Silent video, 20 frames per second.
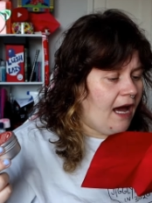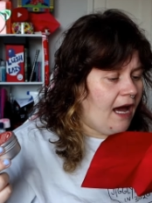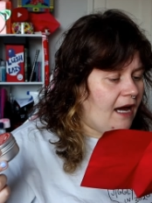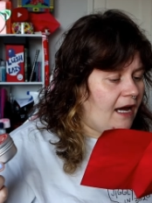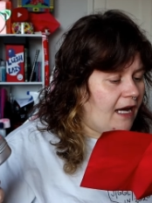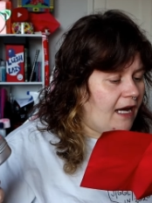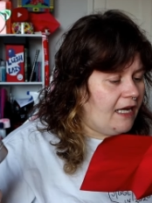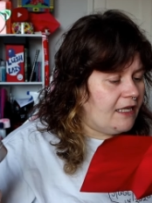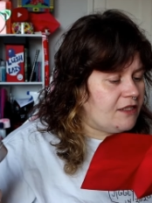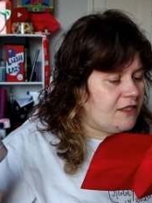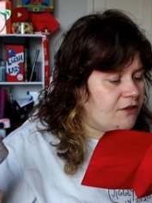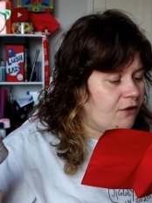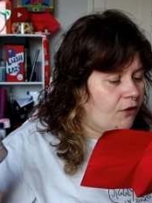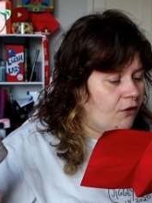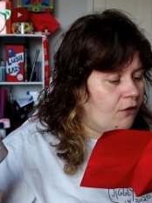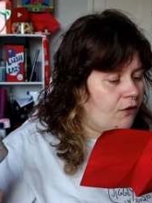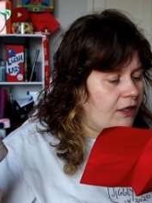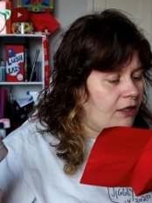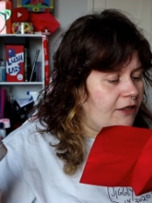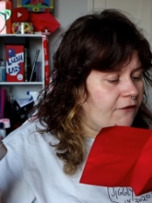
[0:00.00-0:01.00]
Uh,
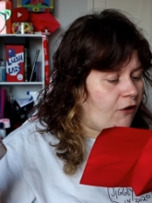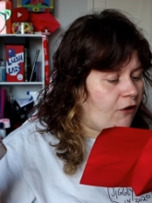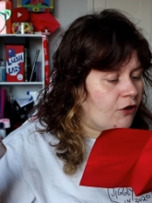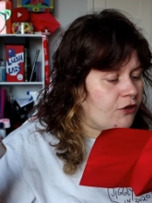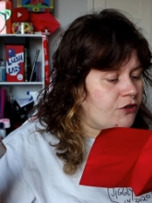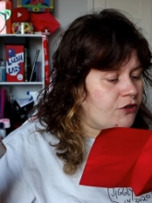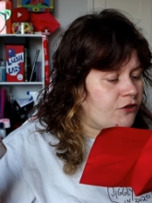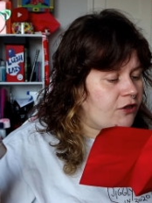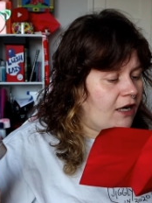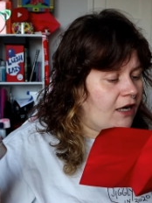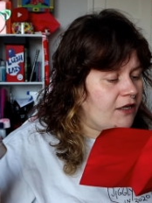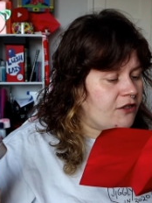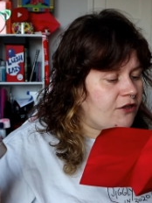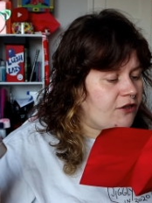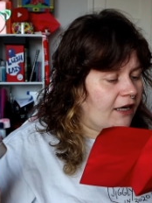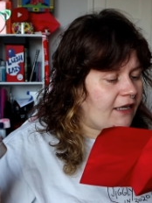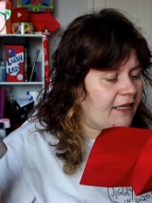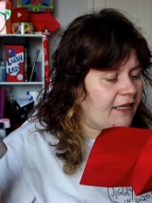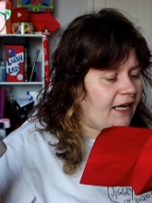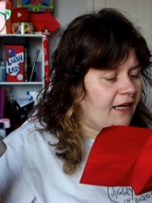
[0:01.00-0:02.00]
so you've got tra
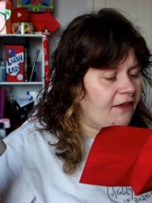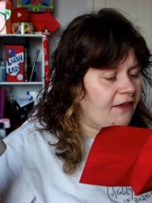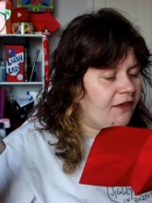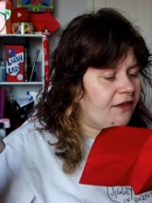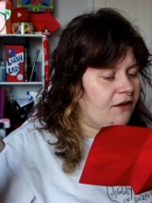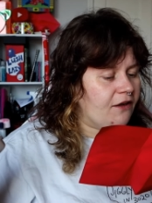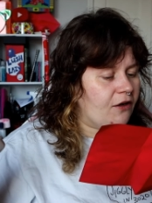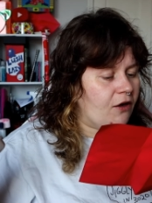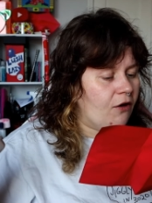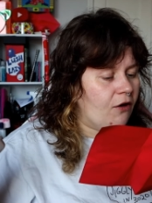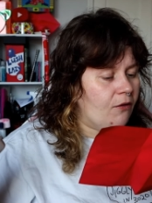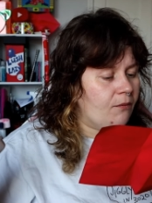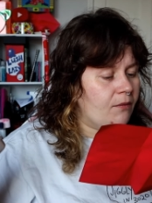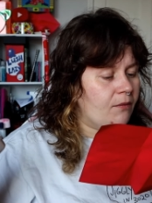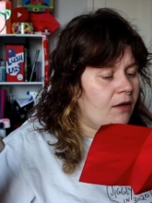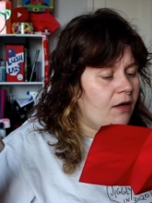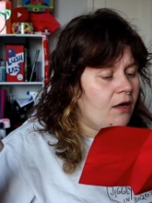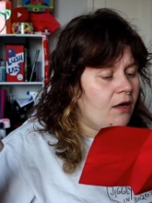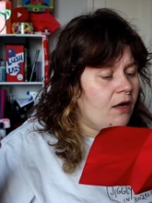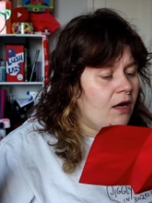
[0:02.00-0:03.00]
tragacanth
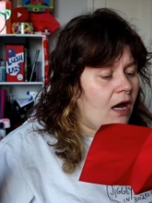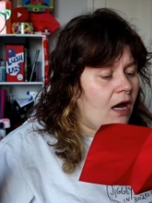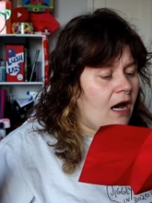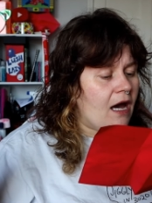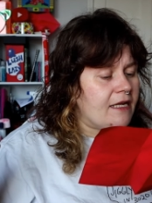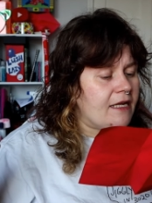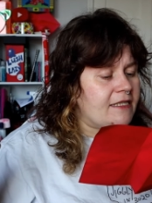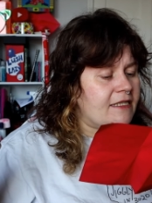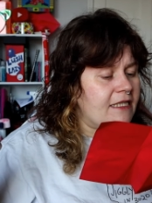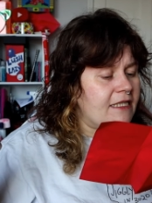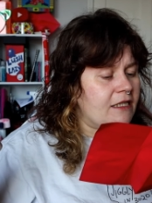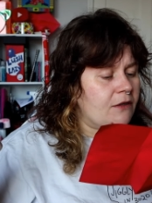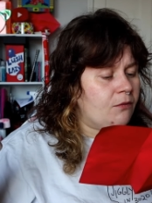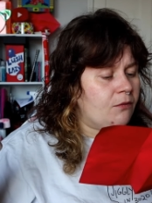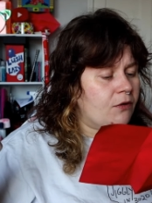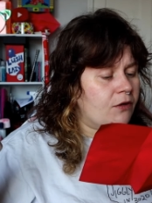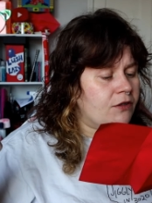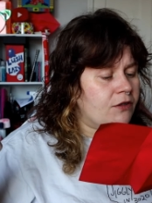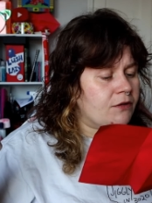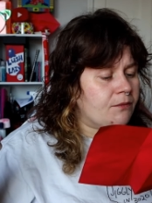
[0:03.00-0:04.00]
gum, uh,
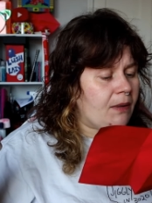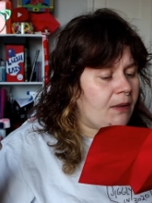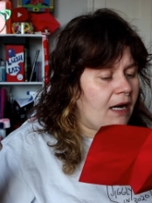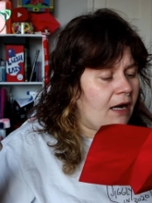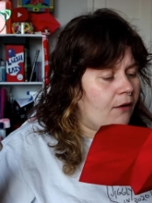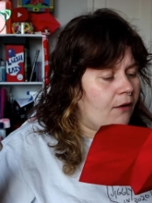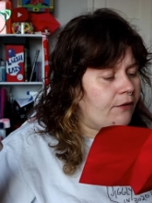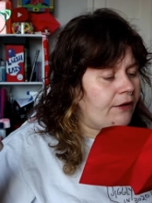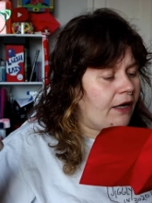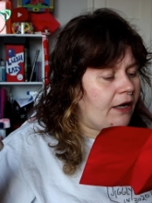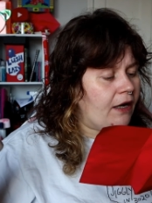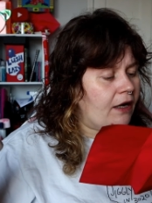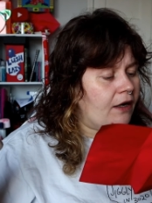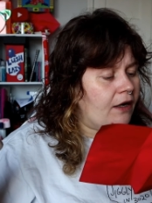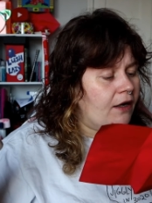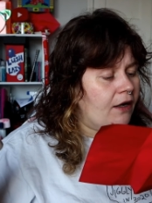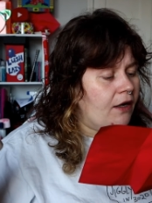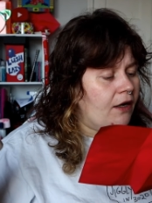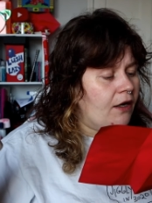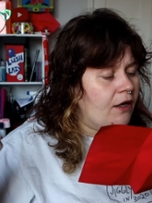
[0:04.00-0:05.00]
cedarwood
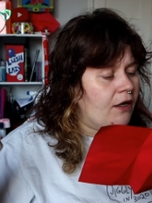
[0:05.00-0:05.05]
powder,